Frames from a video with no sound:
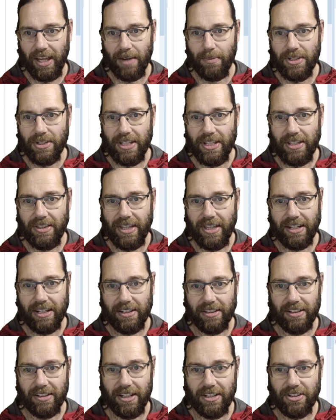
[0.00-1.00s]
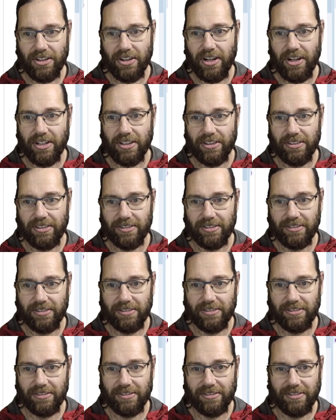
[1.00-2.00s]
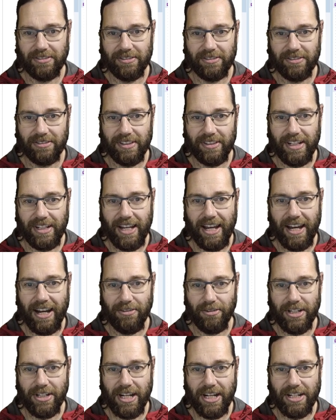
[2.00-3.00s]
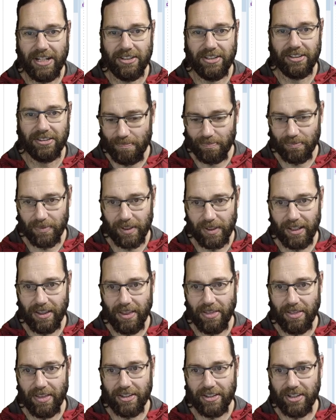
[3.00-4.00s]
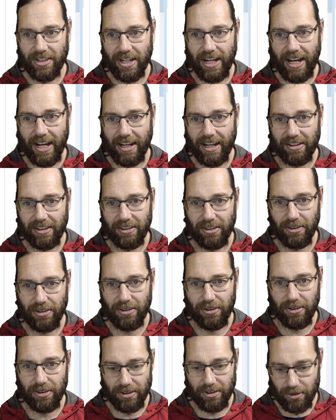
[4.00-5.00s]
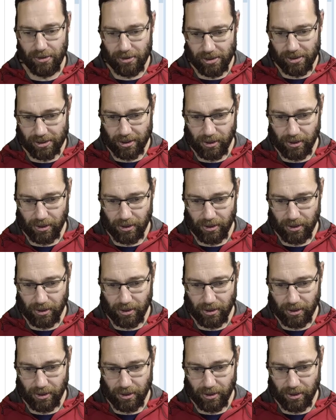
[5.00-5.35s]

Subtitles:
see that it's got our redundant things in our users clause.